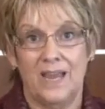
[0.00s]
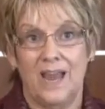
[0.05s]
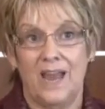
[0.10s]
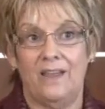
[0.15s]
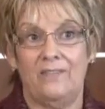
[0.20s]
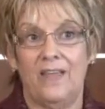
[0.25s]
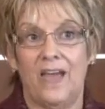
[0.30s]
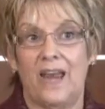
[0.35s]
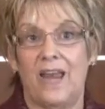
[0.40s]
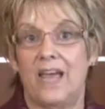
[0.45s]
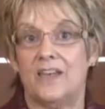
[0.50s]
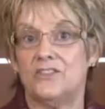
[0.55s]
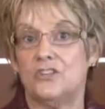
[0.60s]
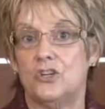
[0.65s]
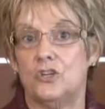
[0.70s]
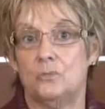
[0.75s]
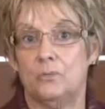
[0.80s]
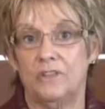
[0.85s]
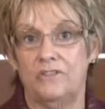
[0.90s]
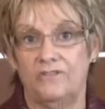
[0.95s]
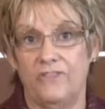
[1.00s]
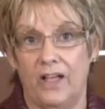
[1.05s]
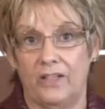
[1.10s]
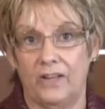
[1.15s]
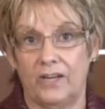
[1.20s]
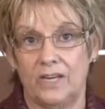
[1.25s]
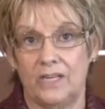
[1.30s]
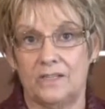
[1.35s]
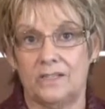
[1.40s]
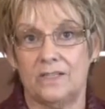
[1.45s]
and that has to do with
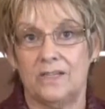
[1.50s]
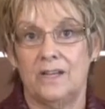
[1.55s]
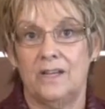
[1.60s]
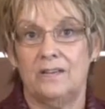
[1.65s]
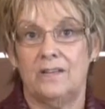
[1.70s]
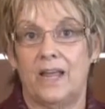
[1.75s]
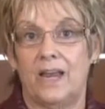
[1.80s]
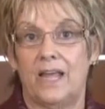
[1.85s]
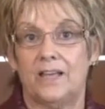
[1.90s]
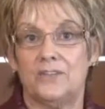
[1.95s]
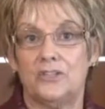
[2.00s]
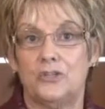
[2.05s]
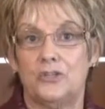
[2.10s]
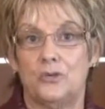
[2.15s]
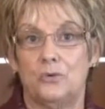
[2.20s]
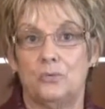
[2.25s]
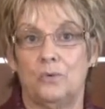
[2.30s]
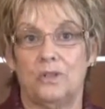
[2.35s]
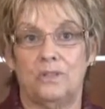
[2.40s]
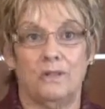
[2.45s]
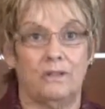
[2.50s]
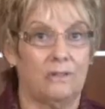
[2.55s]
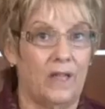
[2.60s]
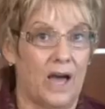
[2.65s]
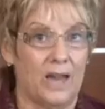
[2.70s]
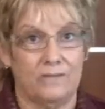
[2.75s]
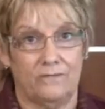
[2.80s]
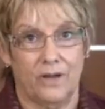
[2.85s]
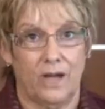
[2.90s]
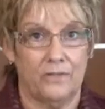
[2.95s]
felonies, that has to do with a
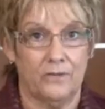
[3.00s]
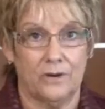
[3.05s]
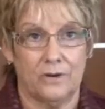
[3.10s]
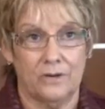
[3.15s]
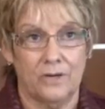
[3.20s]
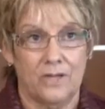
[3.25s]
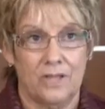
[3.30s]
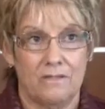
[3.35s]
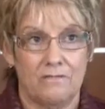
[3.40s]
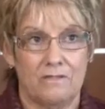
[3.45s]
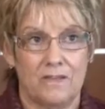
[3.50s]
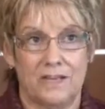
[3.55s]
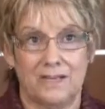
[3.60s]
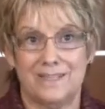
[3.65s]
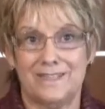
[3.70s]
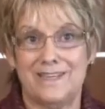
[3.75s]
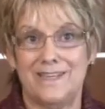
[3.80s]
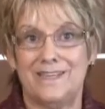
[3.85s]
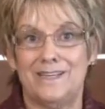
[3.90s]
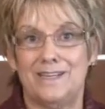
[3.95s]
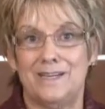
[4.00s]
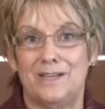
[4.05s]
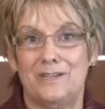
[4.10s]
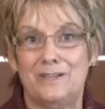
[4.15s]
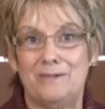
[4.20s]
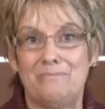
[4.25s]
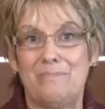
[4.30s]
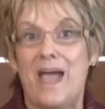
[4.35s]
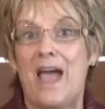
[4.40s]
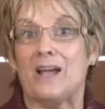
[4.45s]
lot of other things in
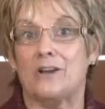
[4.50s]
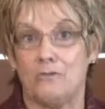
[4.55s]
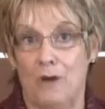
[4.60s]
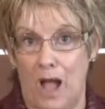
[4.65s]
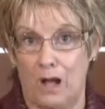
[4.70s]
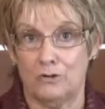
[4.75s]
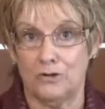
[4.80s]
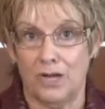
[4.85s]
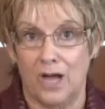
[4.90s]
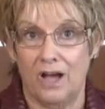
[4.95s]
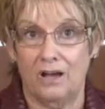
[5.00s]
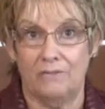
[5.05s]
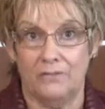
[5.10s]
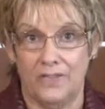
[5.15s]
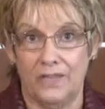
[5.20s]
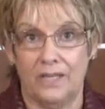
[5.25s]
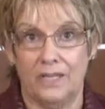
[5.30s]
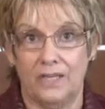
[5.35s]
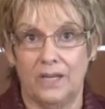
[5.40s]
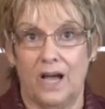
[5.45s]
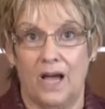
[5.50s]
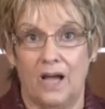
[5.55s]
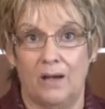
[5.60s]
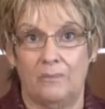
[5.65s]
the background of the